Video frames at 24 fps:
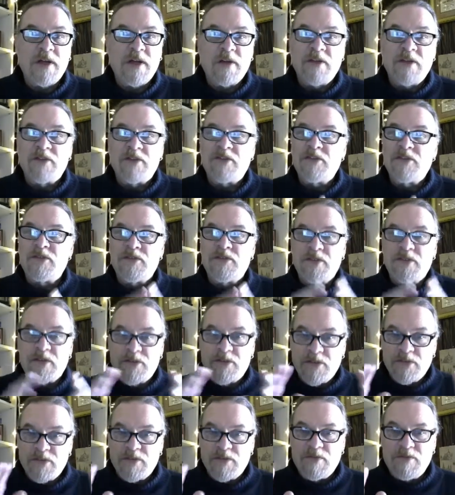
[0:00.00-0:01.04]
And this
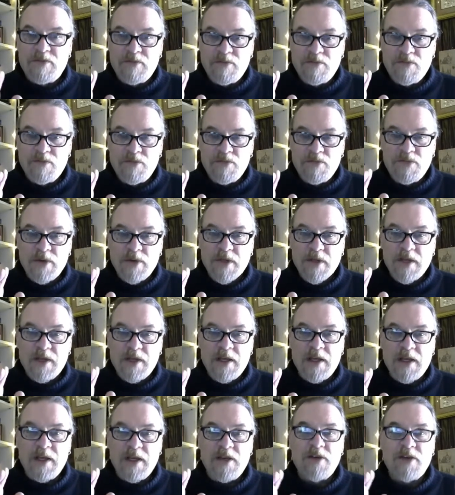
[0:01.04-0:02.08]
is really
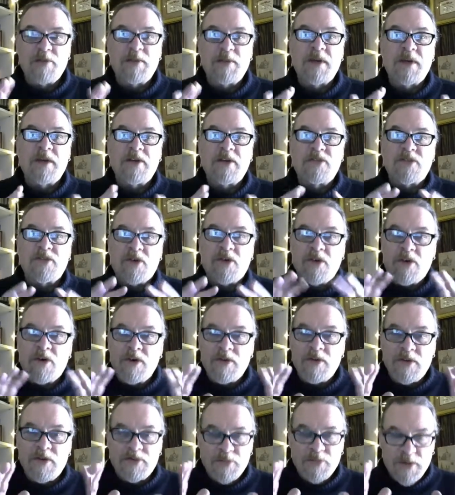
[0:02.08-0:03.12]
key here, because
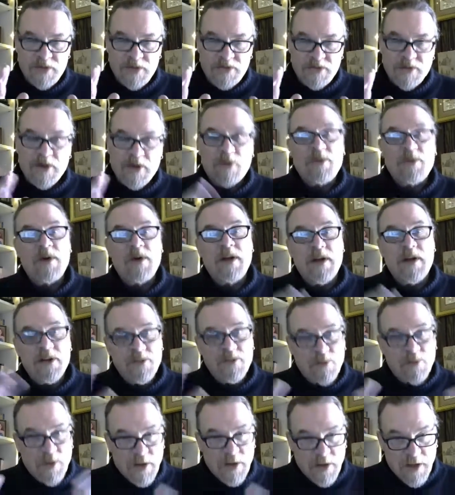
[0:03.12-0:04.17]
as we saw, one
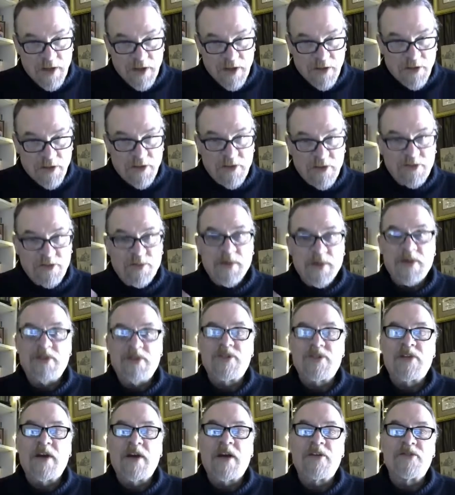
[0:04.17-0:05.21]
of the other things we
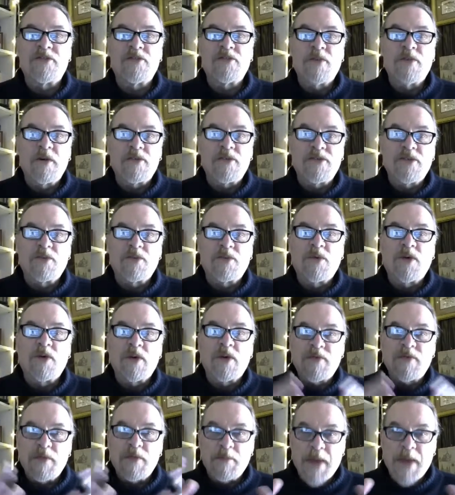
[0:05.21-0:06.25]
discussed was the role
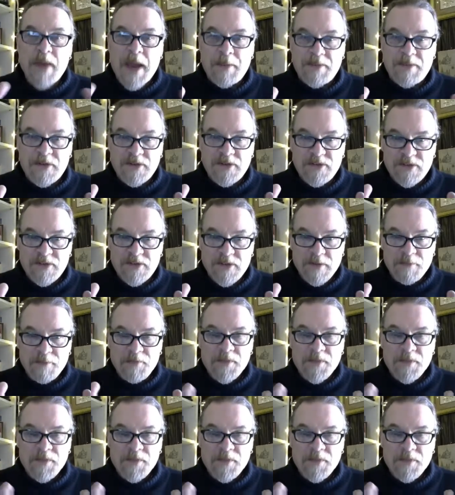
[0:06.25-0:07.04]
of the Baptist,